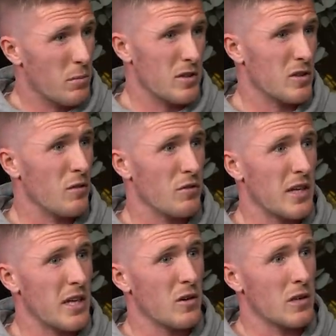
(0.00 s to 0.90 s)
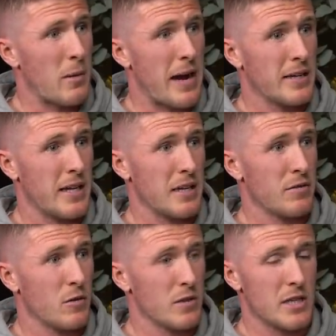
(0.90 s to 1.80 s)
but I just don't think he got the backing that he
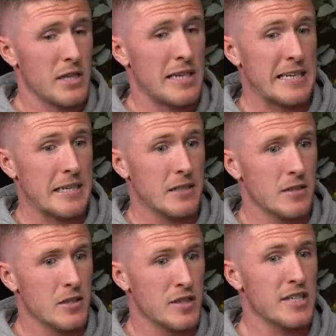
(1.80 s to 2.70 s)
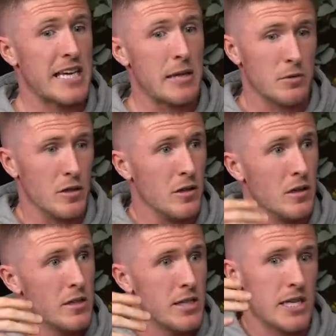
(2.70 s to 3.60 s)
thought he needed to keep the
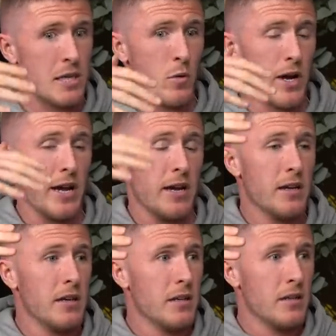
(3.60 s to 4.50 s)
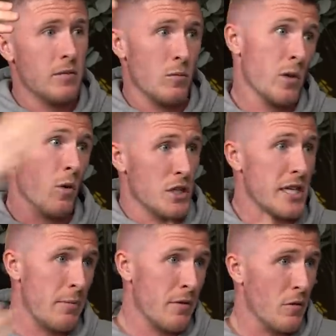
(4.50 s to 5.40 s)
team where we was the
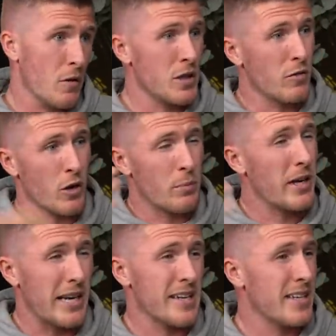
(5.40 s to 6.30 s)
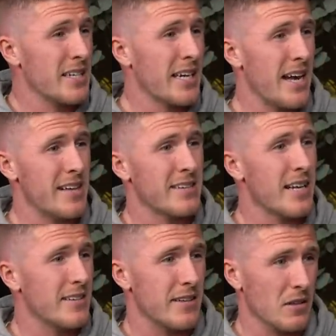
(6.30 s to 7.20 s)
year before. Yeah. You've got to progress, lad. You can't
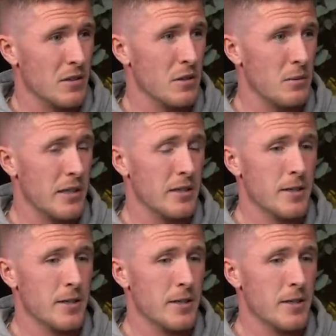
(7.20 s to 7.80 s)
stand still, do you know what I mean?